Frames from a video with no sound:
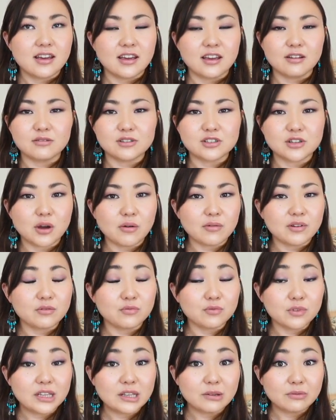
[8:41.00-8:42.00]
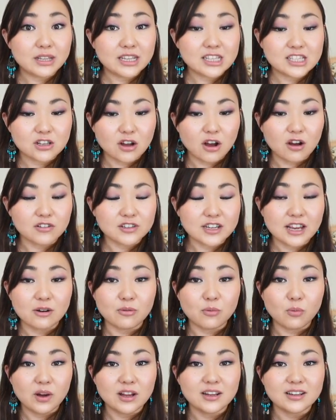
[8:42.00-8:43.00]
it was going really, really soft, and
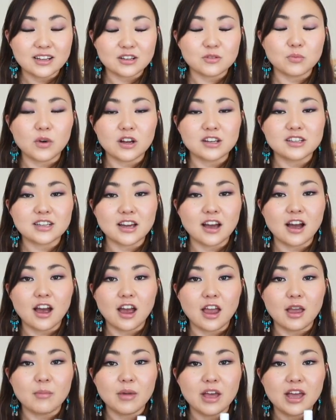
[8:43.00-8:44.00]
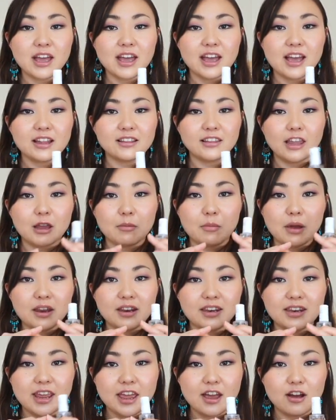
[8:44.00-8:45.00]
at one time like my
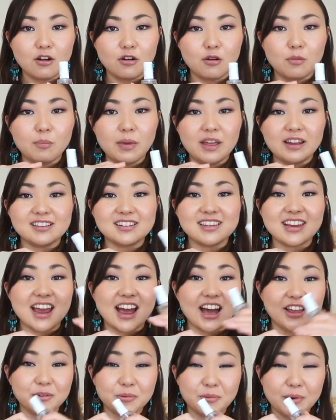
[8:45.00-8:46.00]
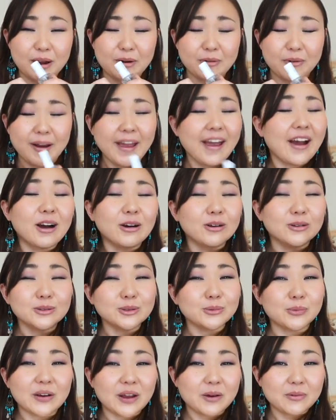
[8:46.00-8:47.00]
nail bent the other way
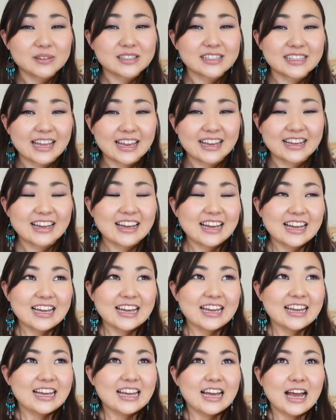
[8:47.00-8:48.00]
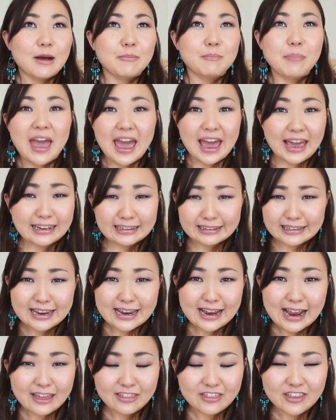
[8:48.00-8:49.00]
around when I was like
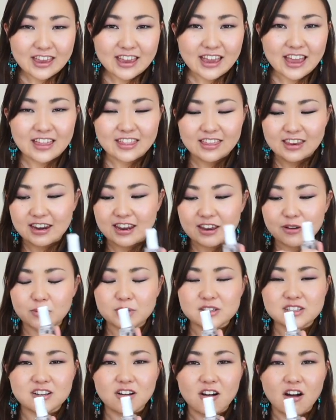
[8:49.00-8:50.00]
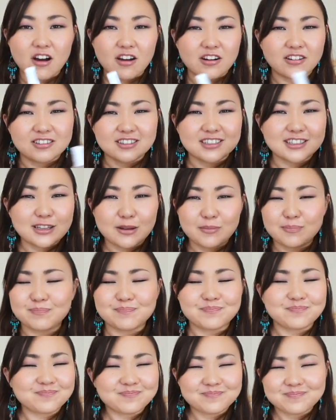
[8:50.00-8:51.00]
paddling, I think, and then it was caught on some